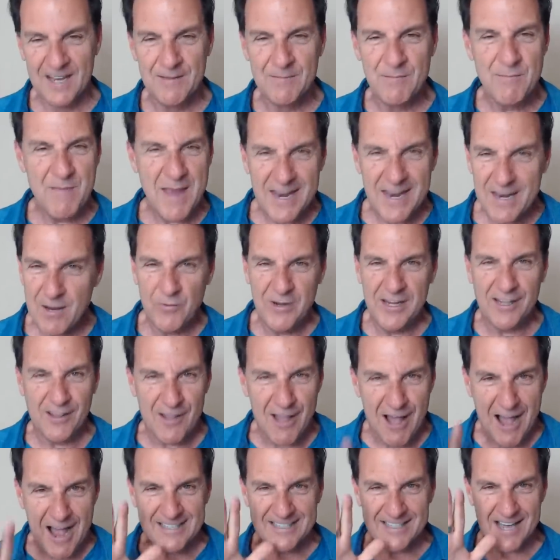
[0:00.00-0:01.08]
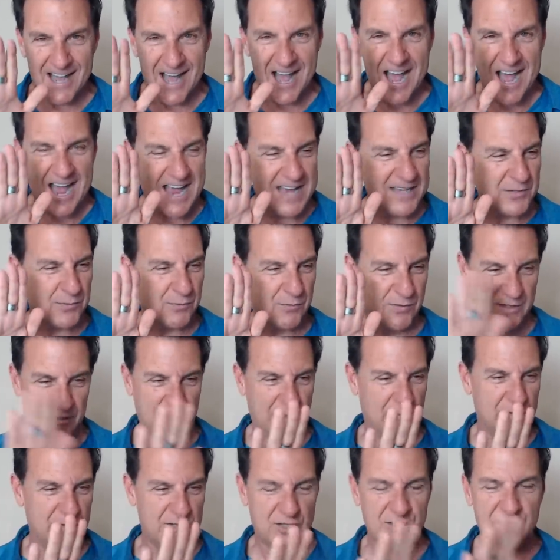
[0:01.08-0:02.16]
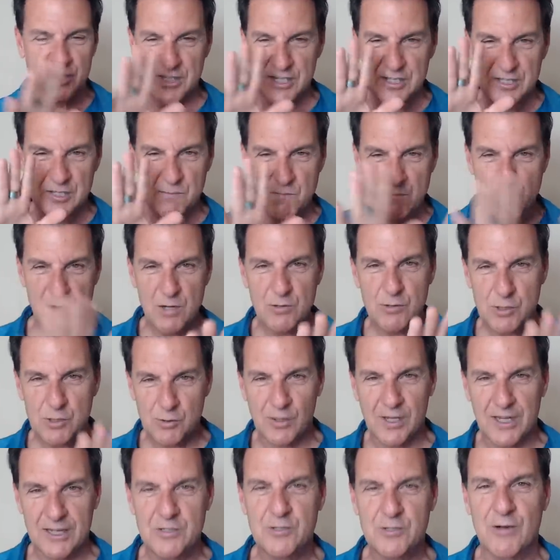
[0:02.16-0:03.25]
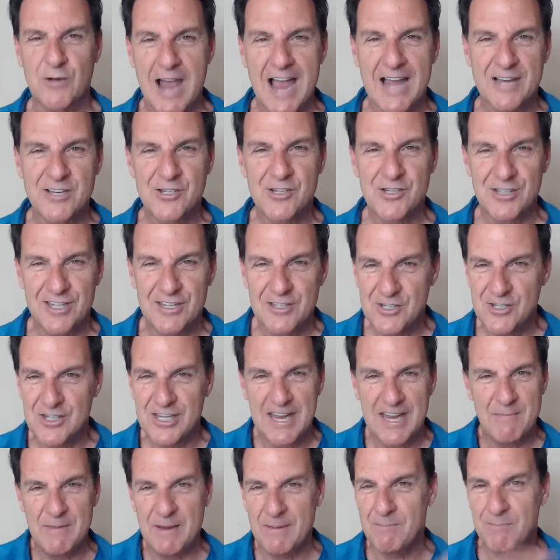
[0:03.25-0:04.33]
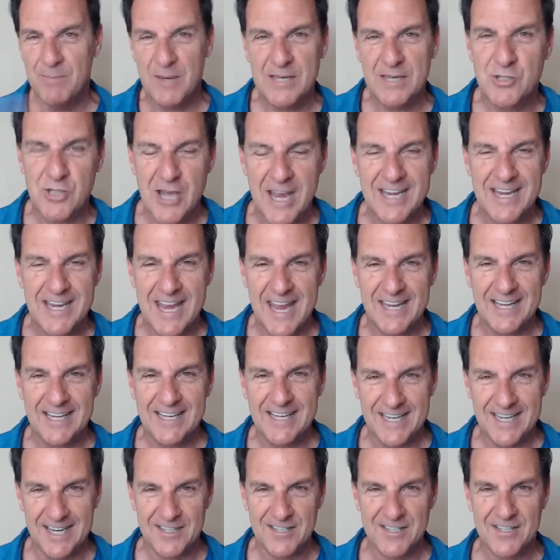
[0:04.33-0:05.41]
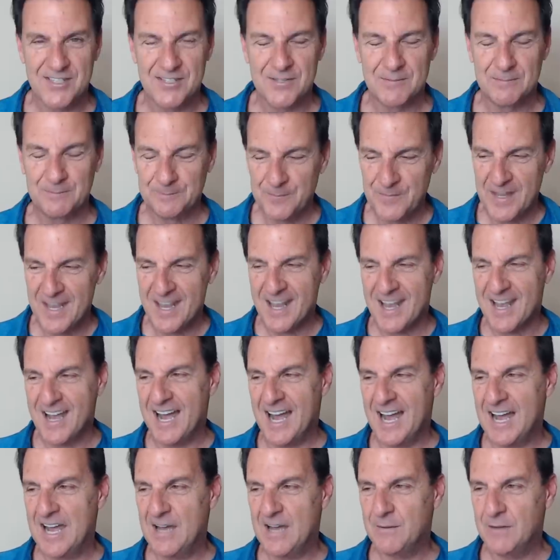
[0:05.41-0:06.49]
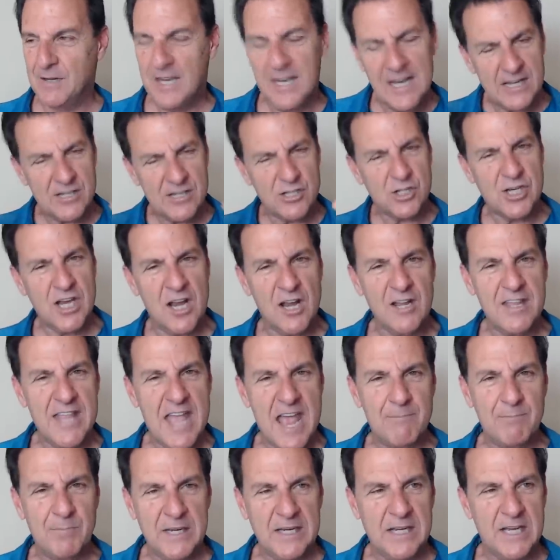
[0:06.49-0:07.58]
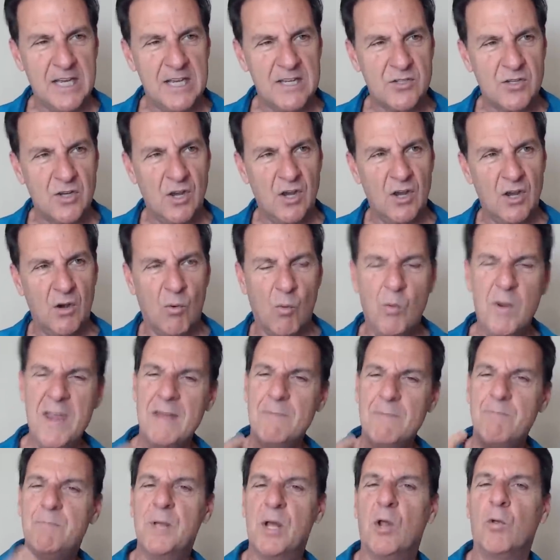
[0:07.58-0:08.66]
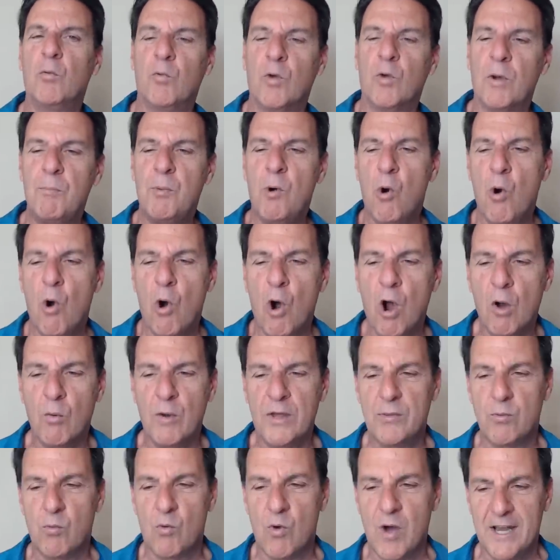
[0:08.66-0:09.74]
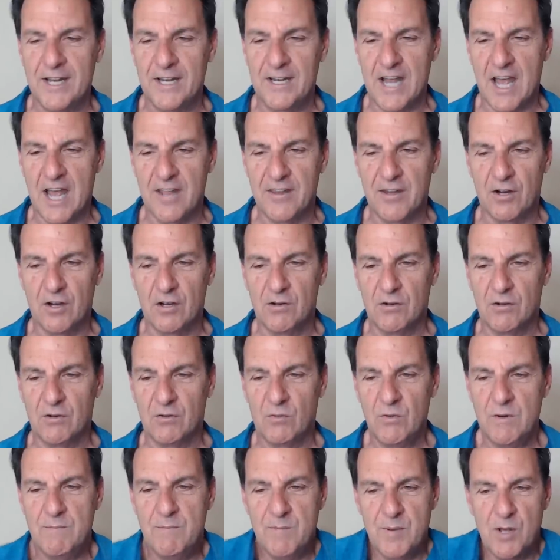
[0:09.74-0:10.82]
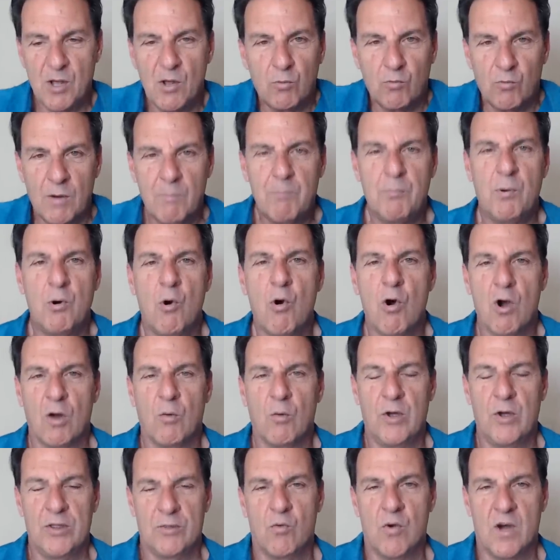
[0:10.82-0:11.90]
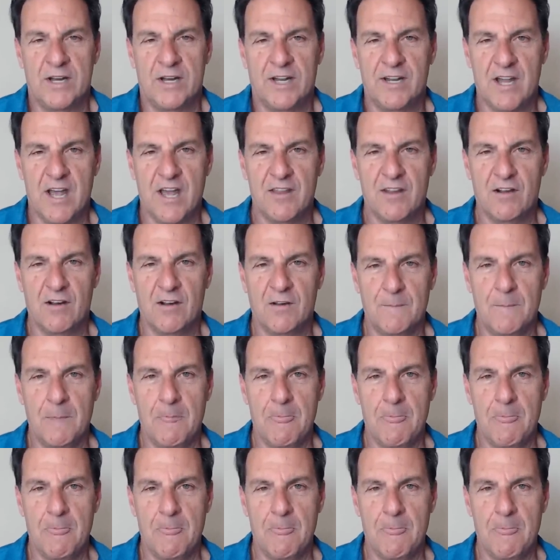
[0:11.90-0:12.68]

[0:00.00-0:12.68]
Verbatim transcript: Minute we locked eyes, there was just this mutual attraction, and she gave me a big, gigantic kiss. Uh, and I share that because we had built rapport with one another. We built rapport with one another.